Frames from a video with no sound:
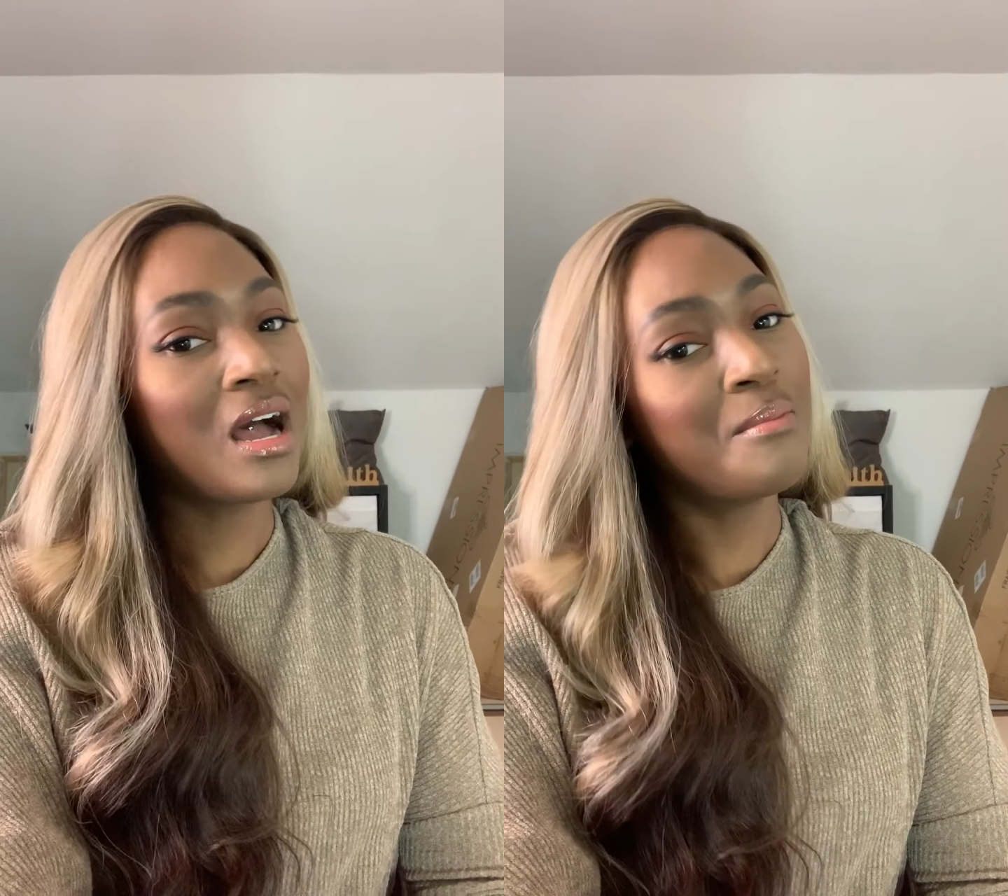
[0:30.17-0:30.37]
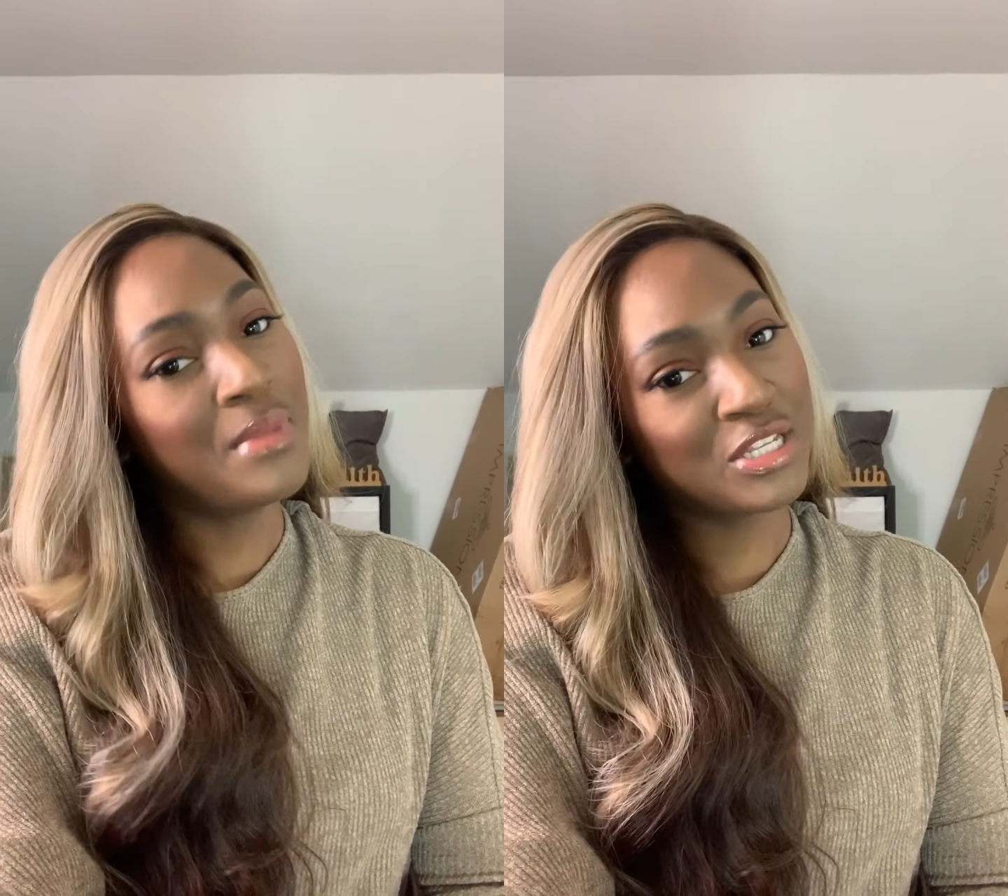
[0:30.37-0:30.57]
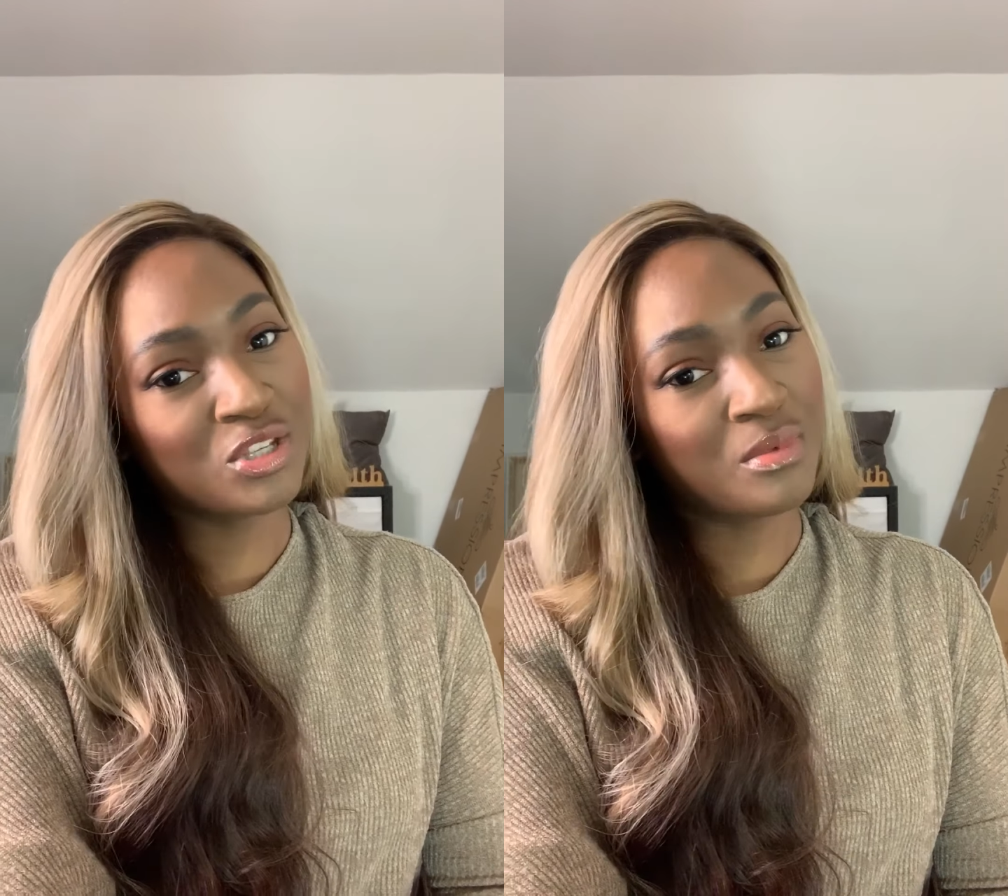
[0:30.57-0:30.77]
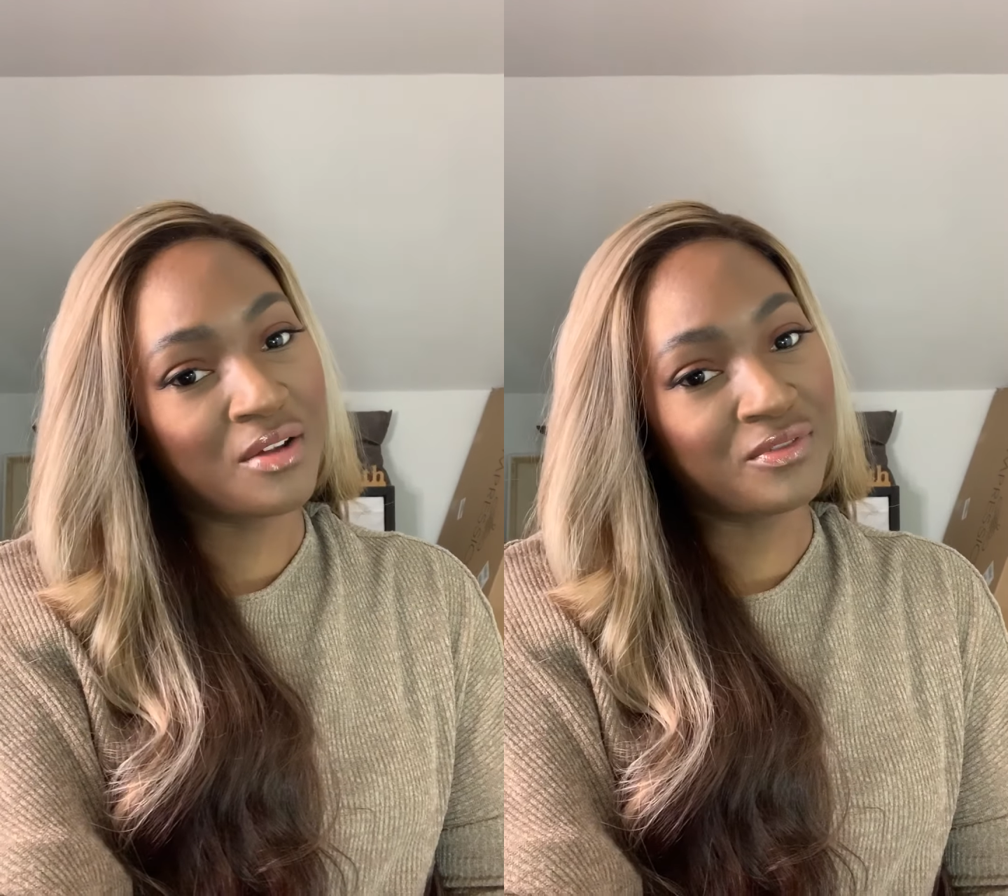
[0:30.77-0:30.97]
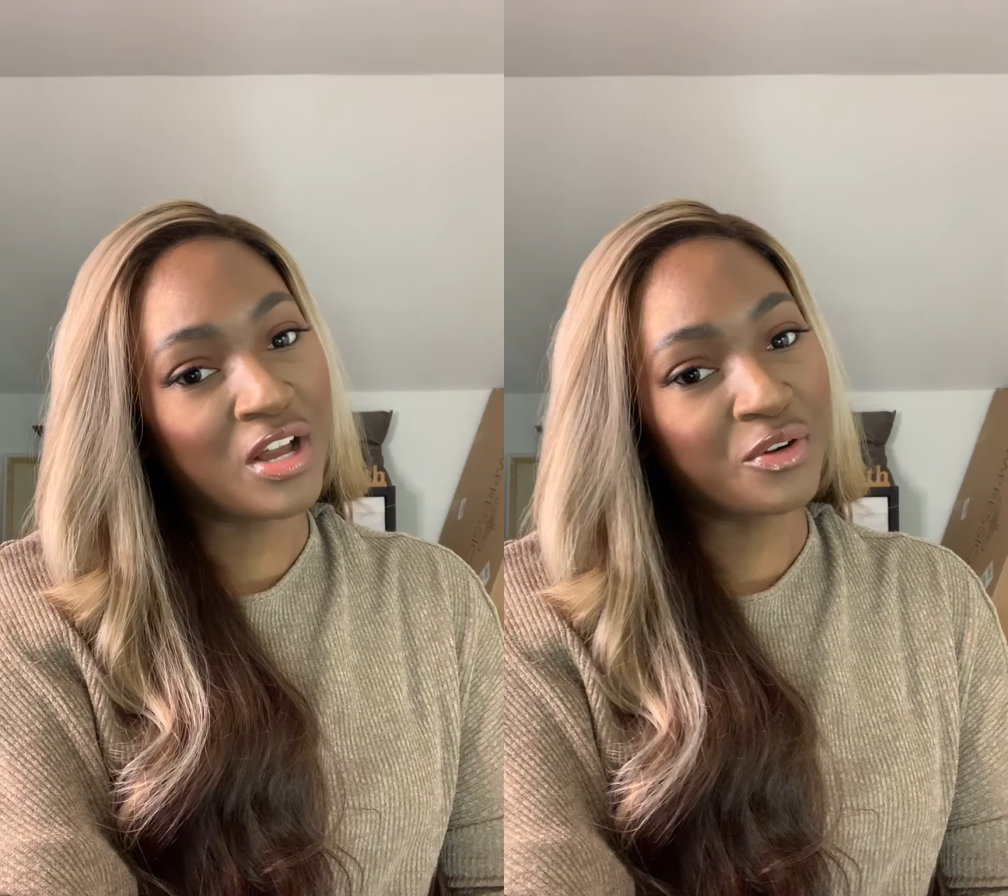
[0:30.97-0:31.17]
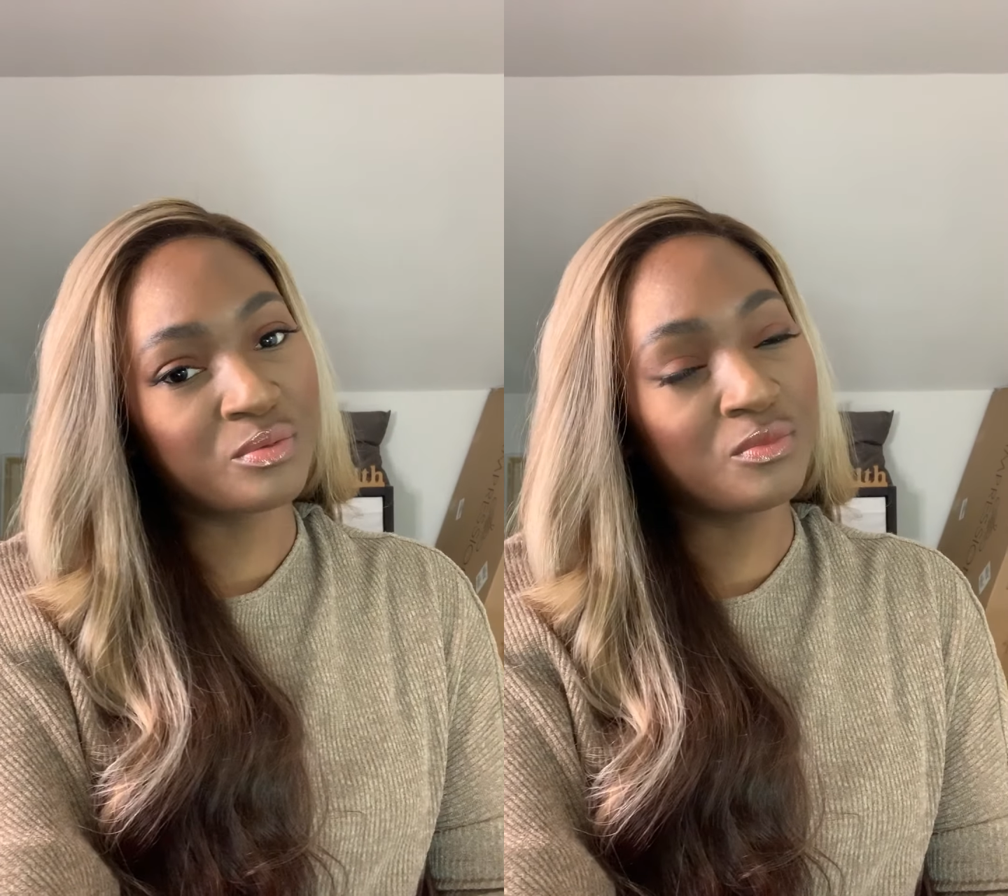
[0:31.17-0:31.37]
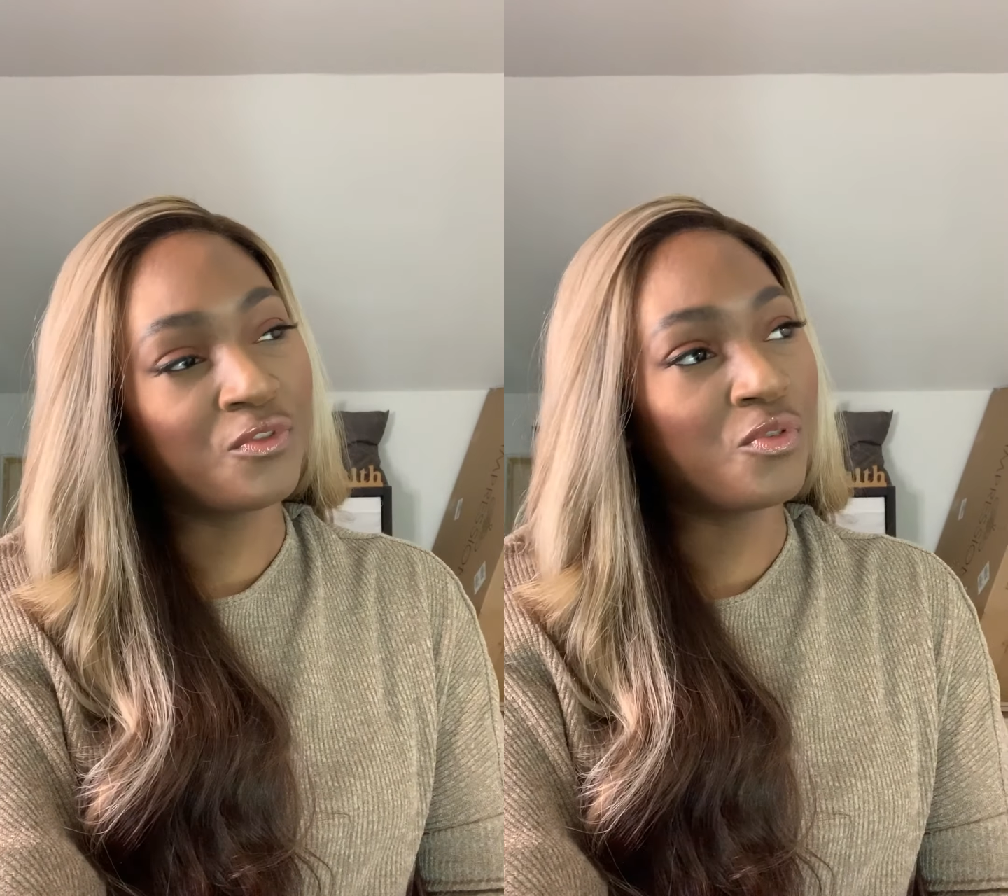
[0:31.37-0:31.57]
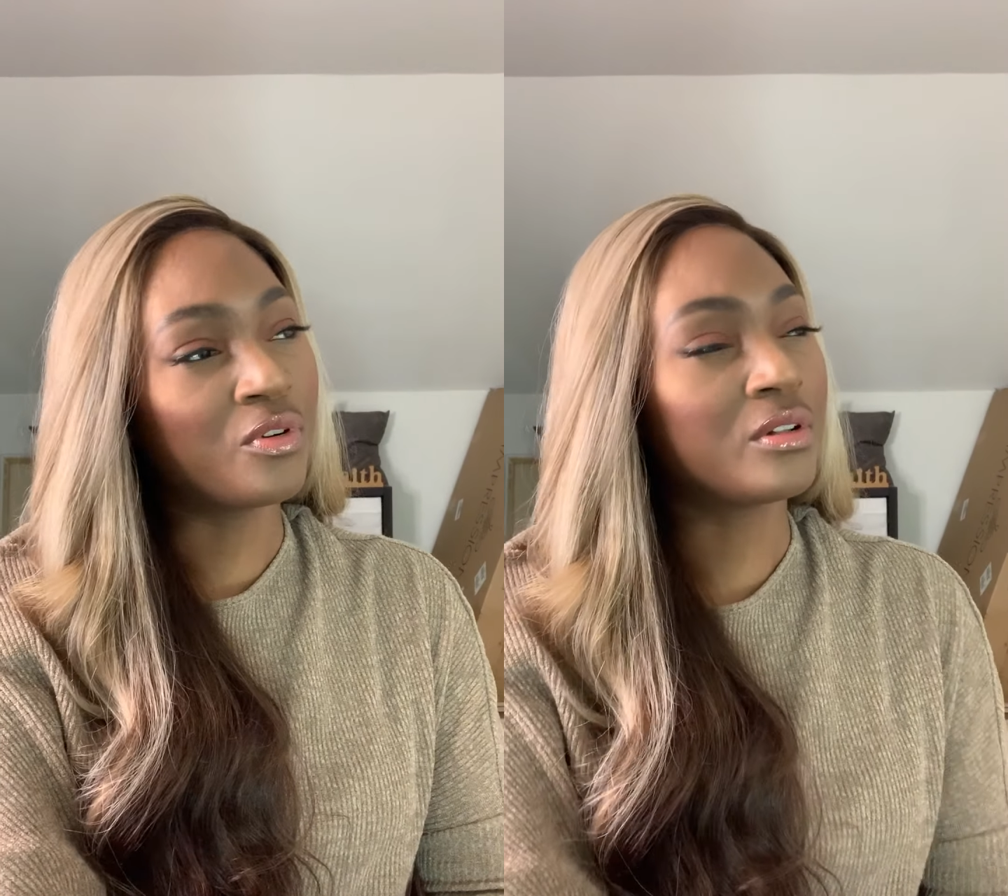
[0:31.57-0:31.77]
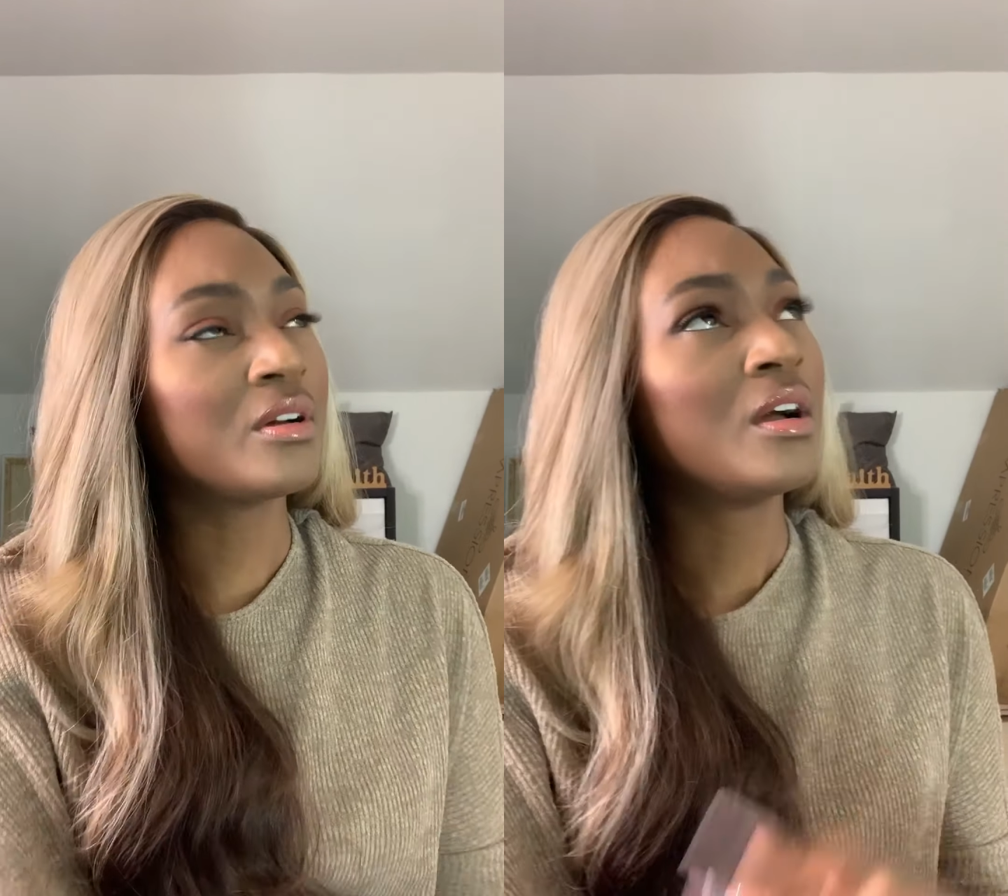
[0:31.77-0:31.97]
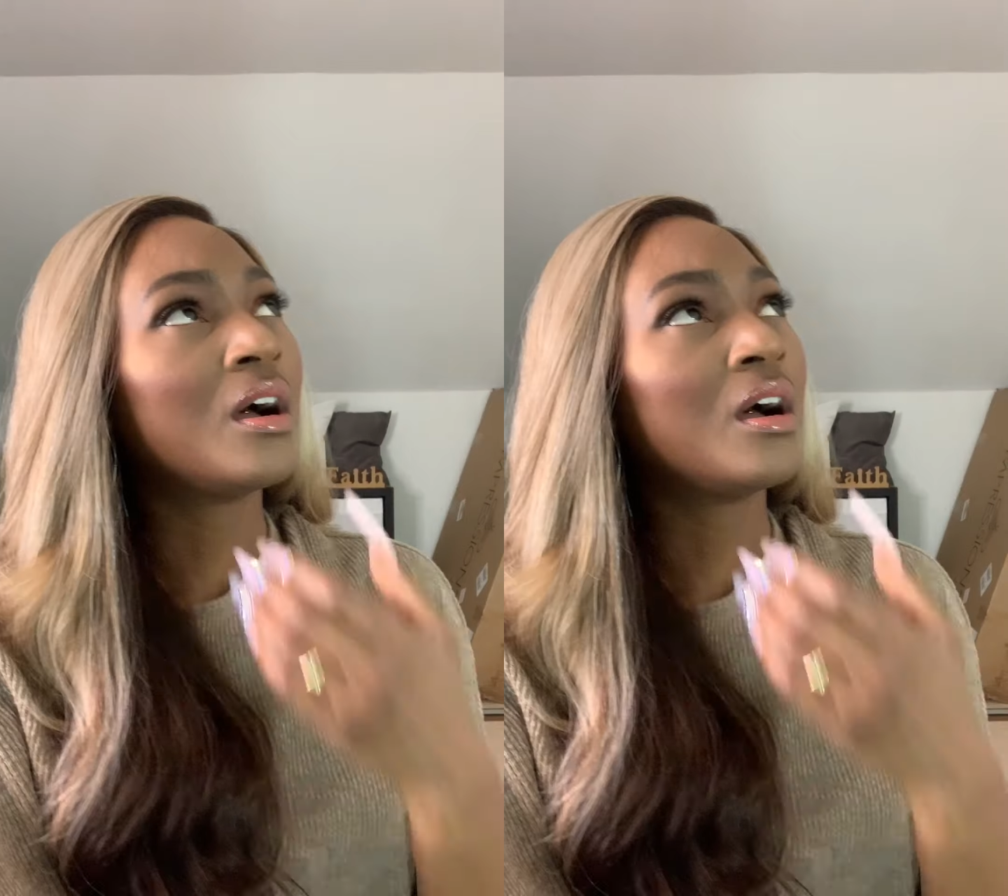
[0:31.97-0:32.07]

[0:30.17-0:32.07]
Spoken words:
a mess on my vlog room floor.